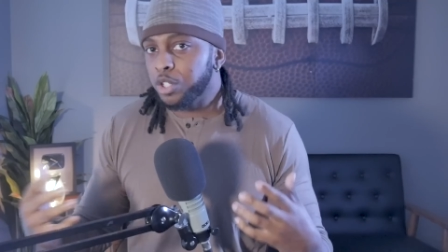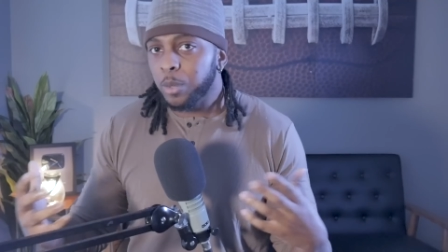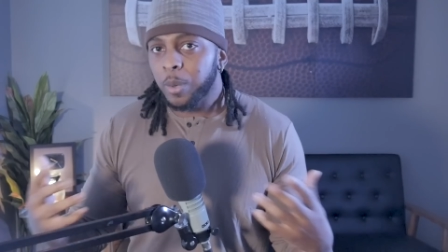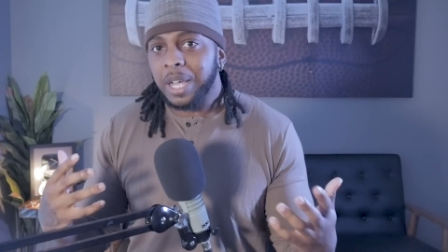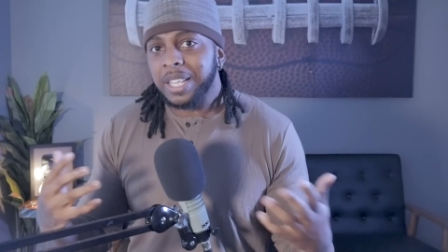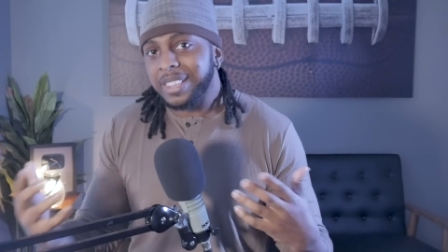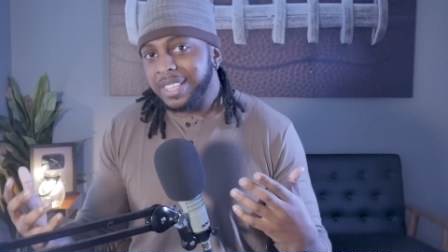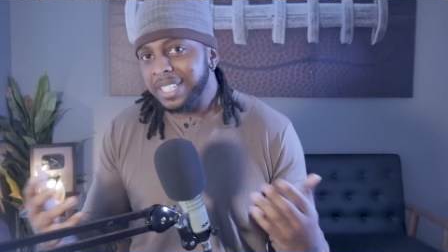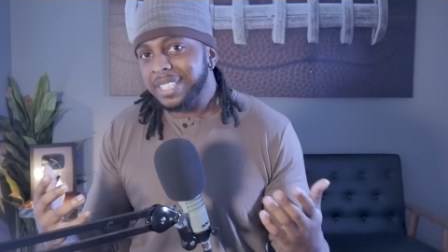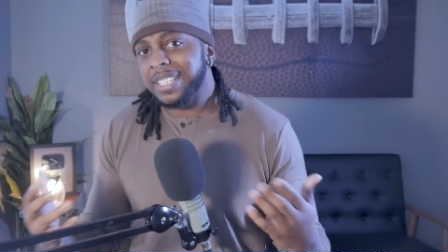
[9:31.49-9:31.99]

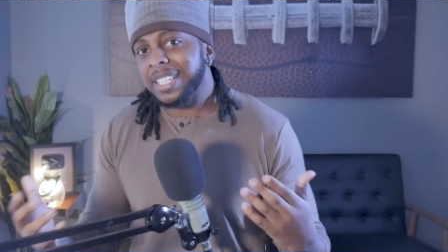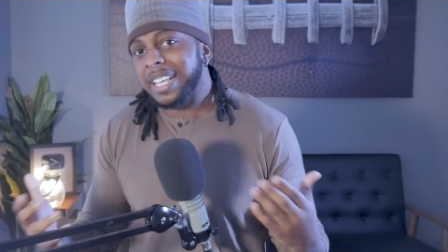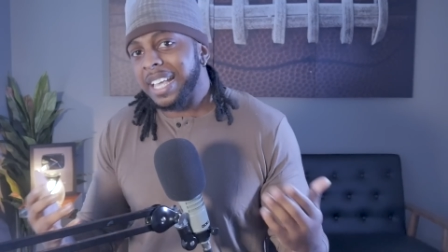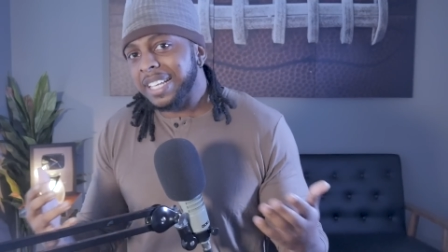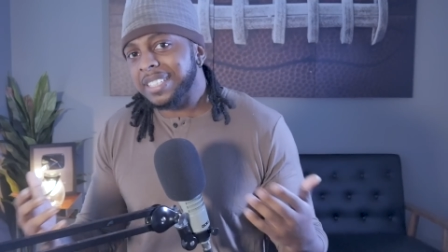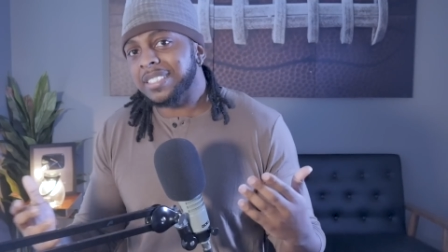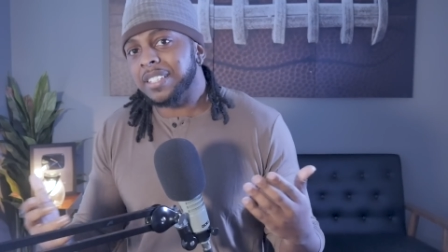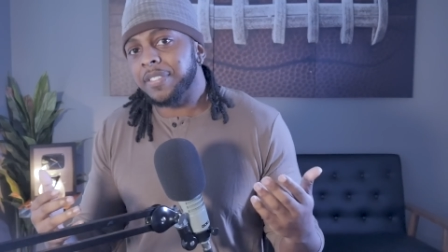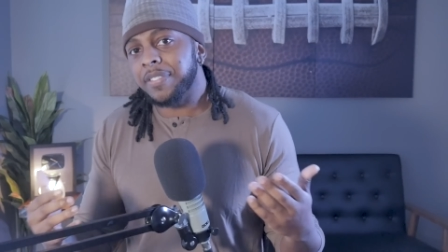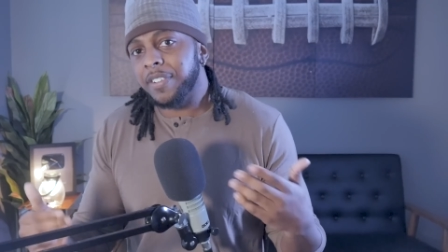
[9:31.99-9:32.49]
Do I think the
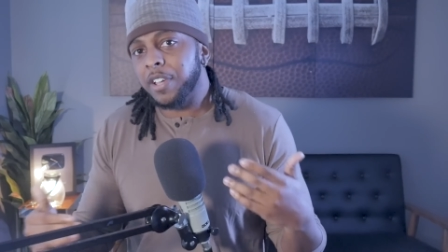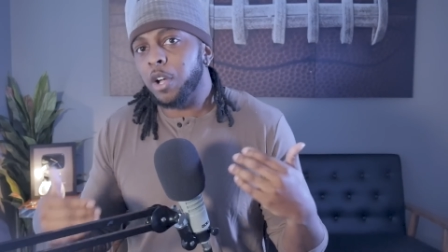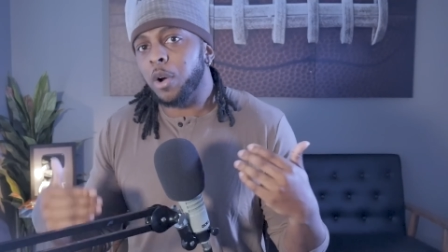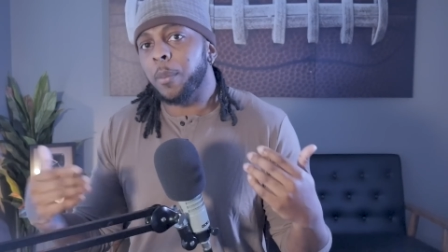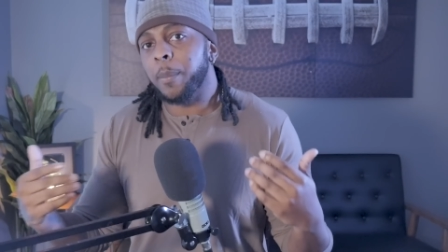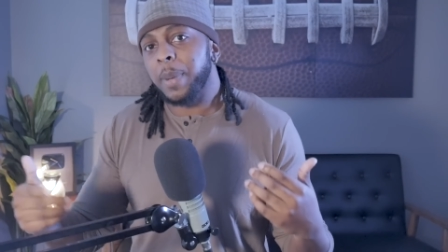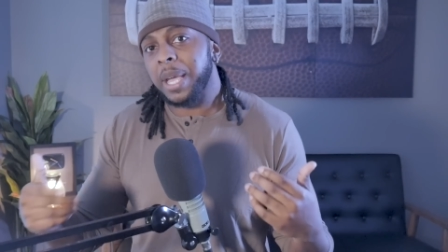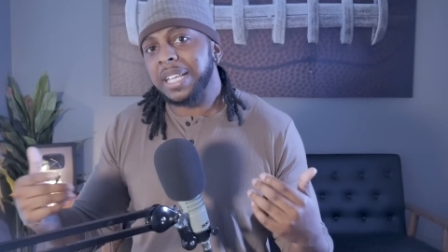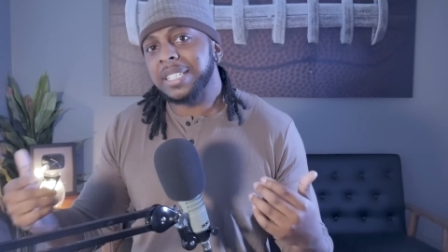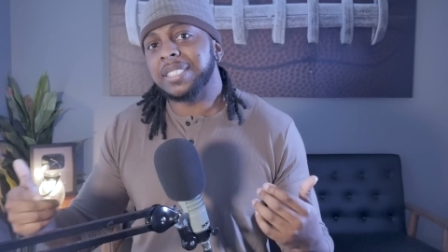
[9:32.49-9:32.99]

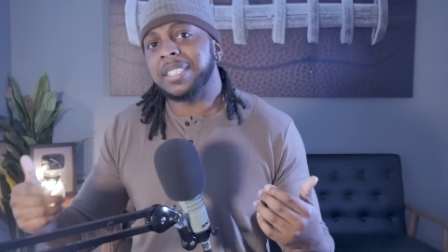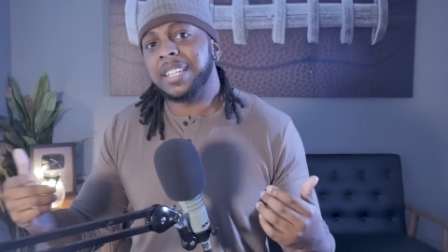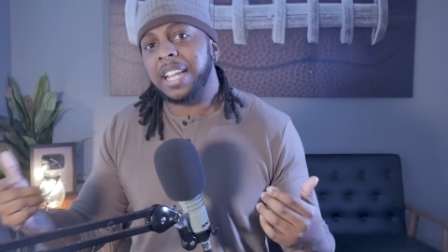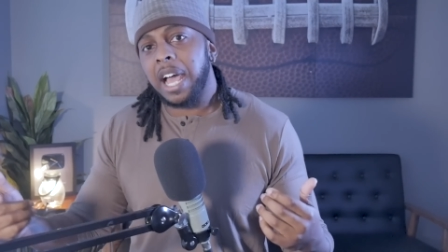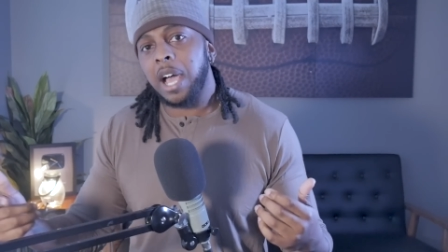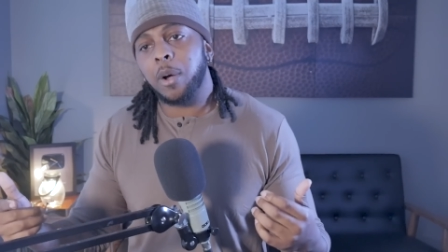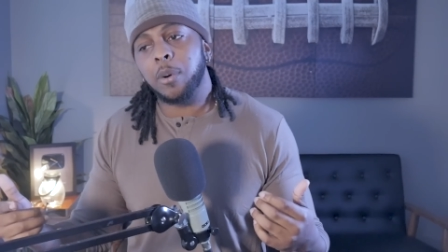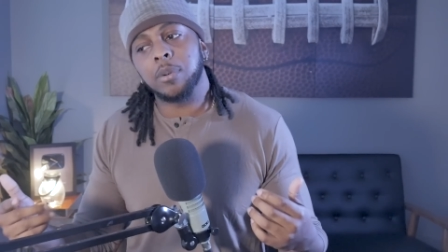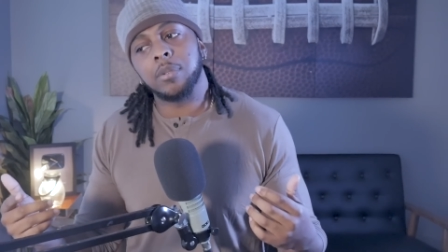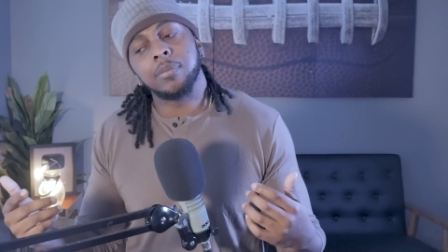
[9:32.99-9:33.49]
XFL makes it
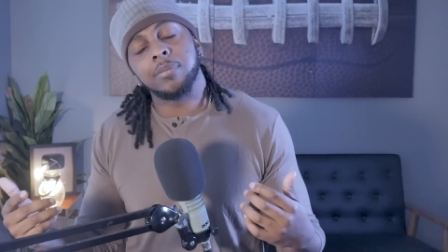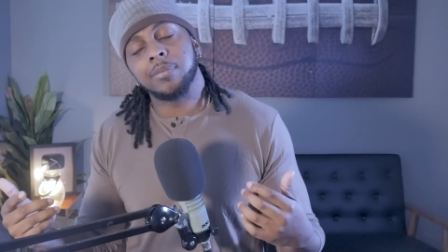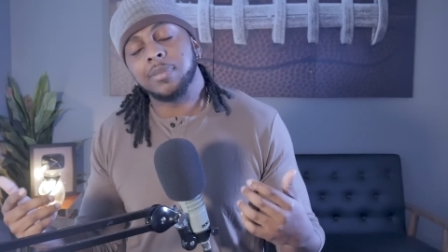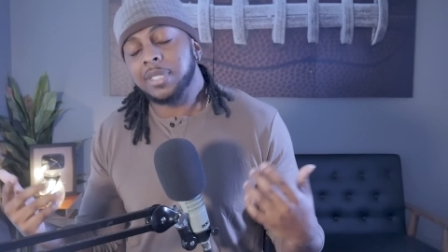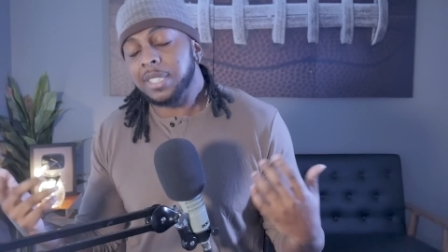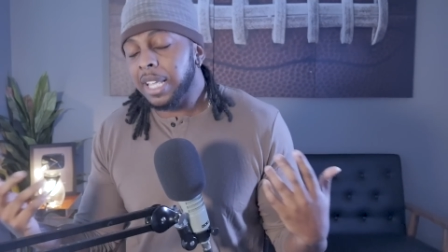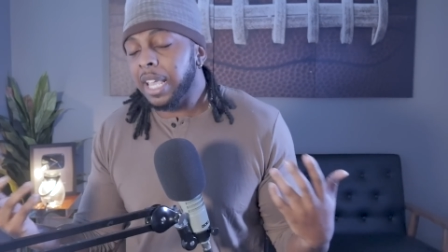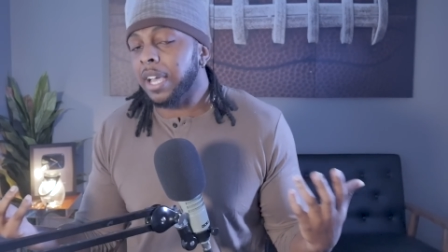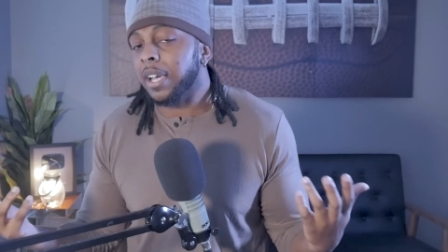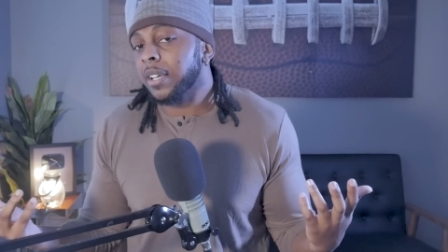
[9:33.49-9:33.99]
out?
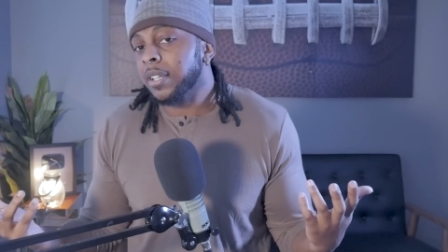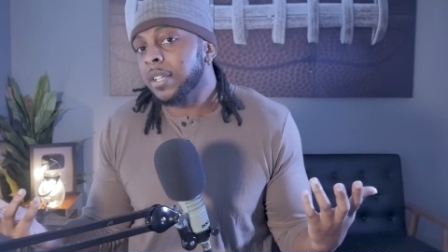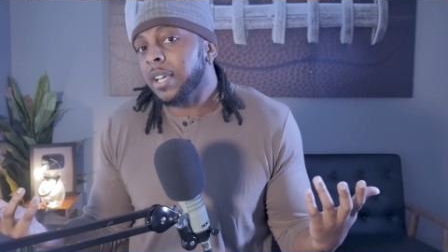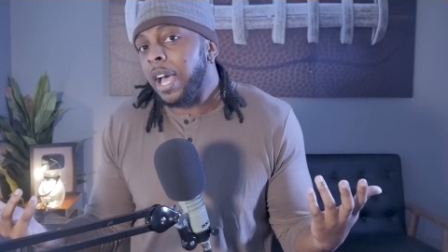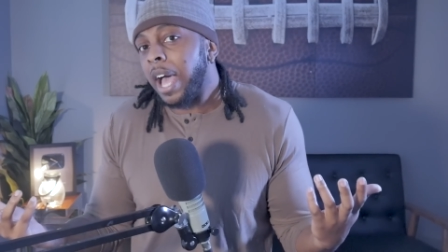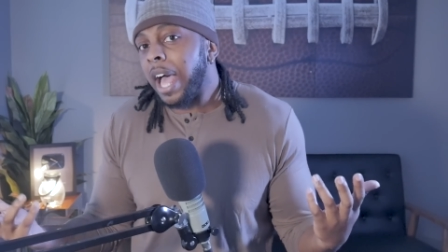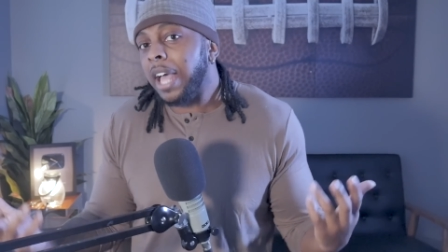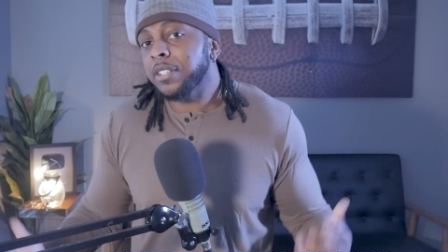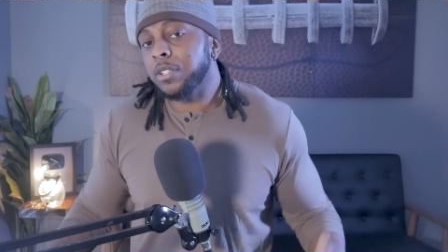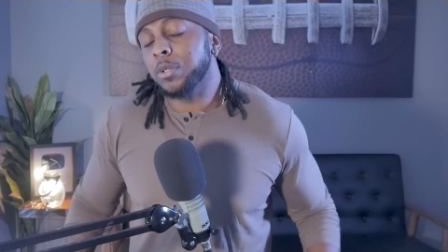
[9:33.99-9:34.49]
Yeah,
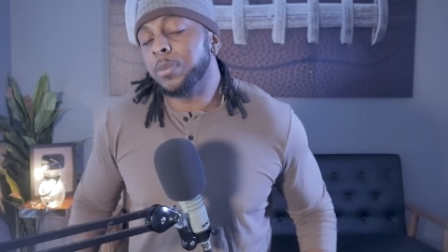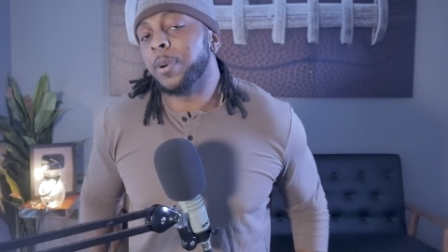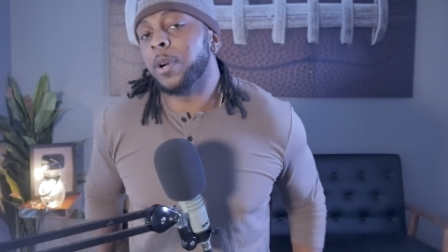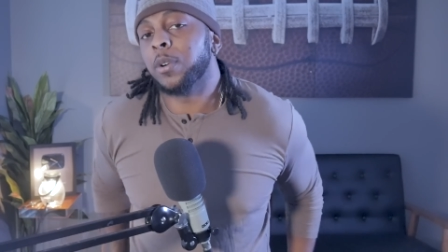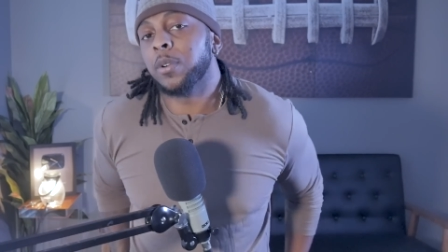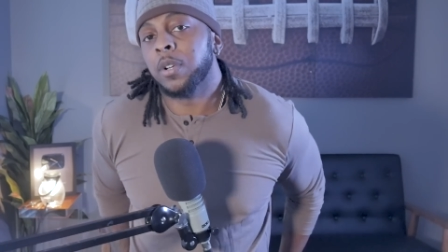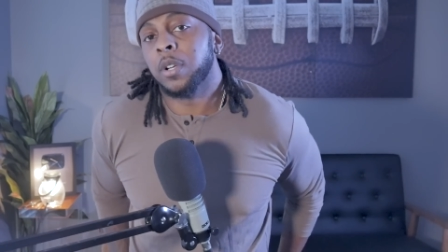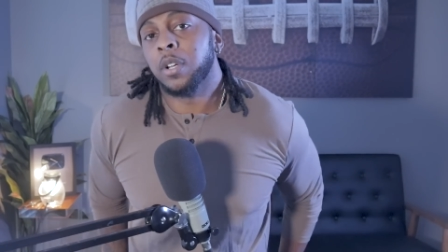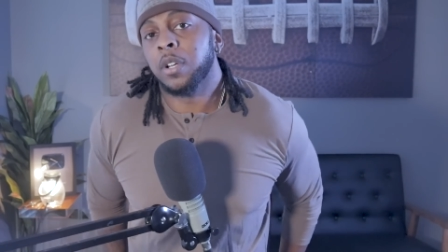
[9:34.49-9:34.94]
I do, bro.